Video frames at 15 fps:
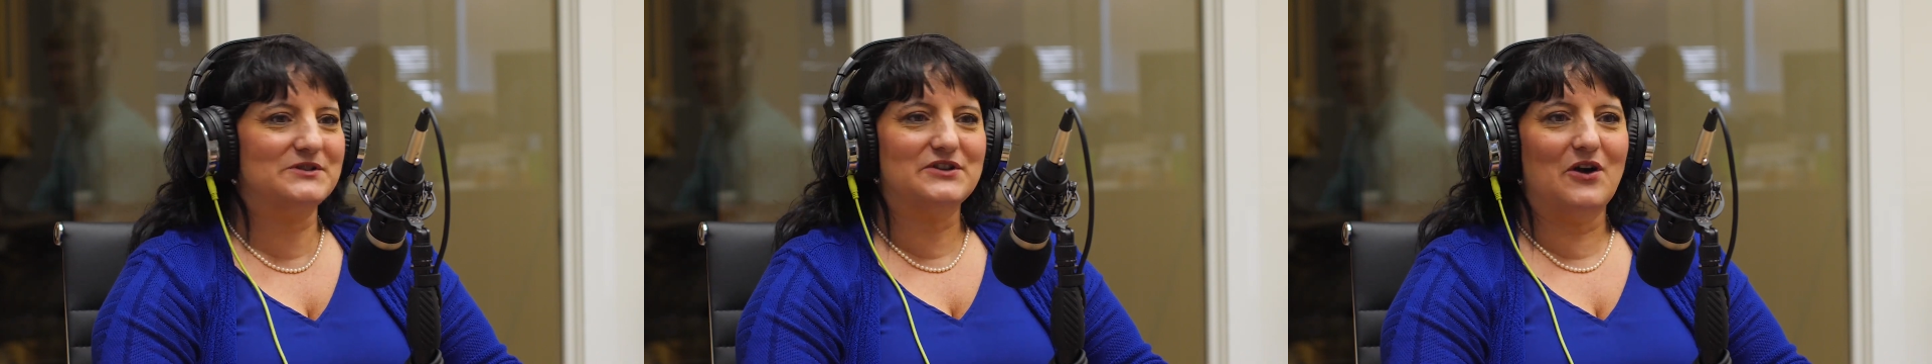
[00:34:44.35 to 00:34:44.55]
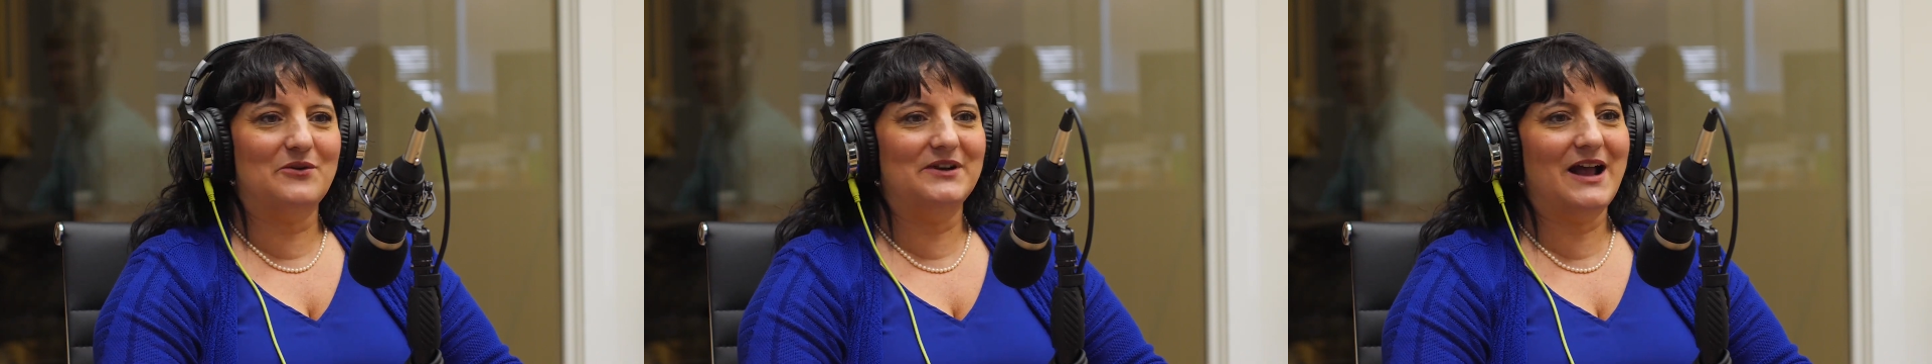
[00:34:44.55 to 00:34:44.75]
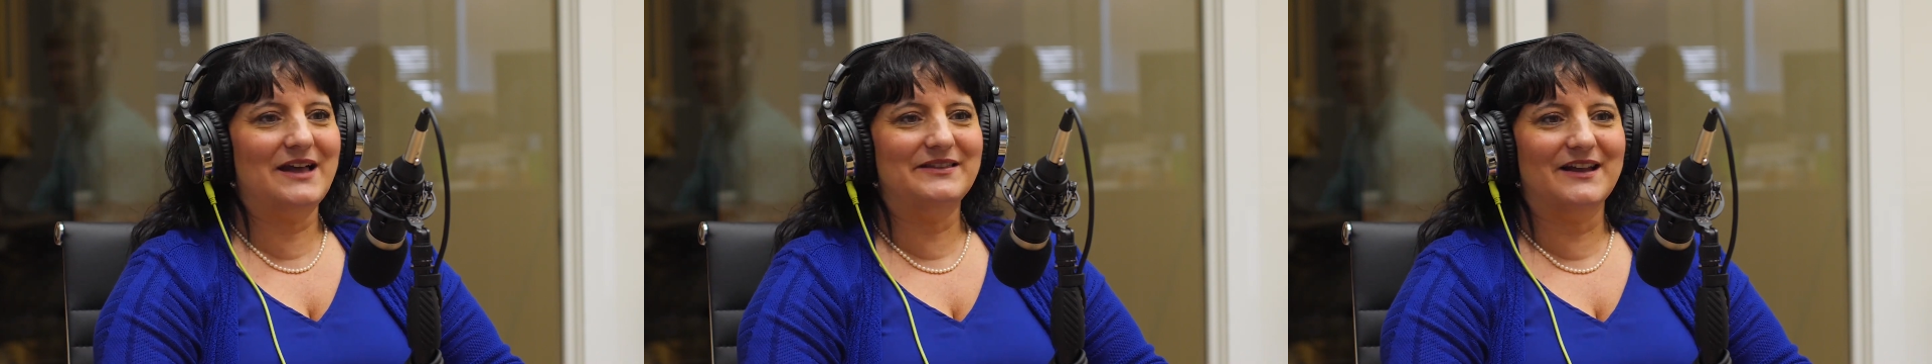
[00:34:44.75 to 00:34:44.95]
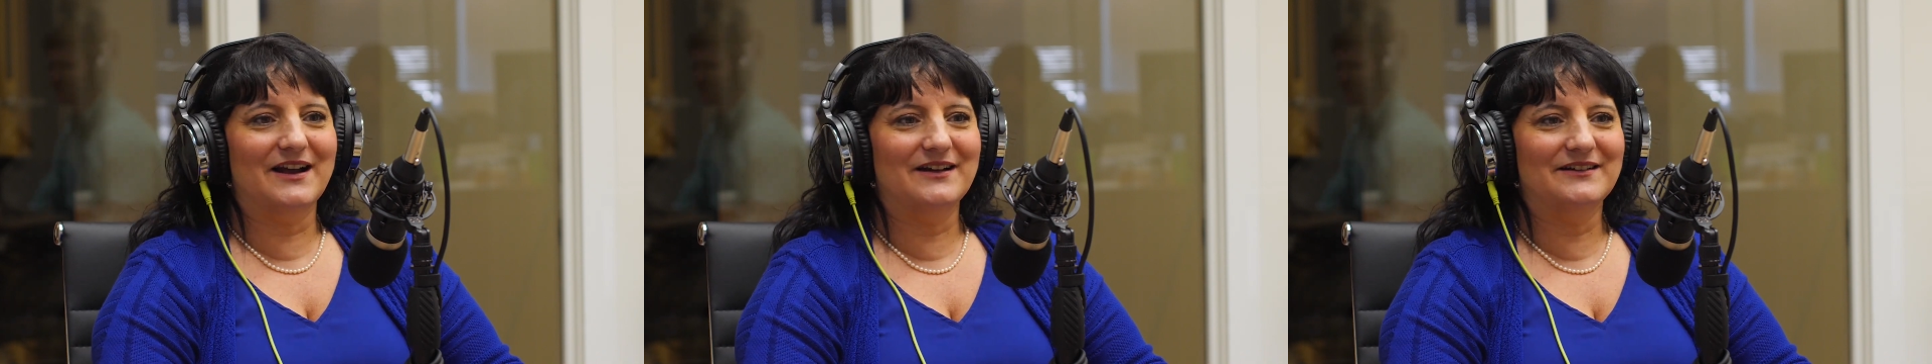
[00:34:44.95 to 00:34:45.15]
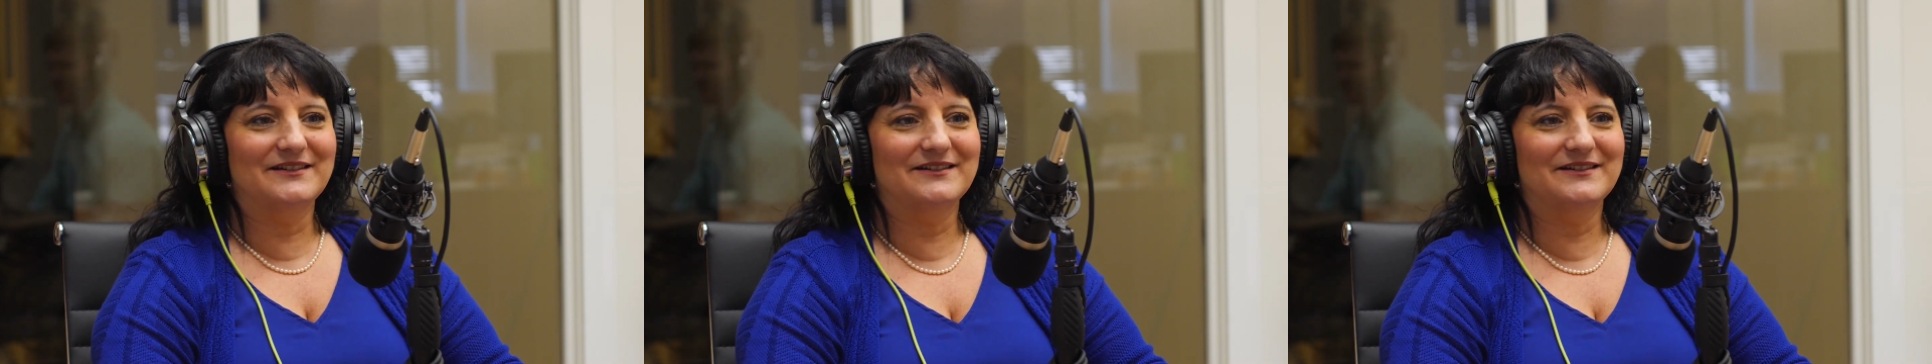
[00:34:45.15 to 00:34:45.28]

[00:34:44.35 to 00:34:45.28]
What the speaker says: what's going on there.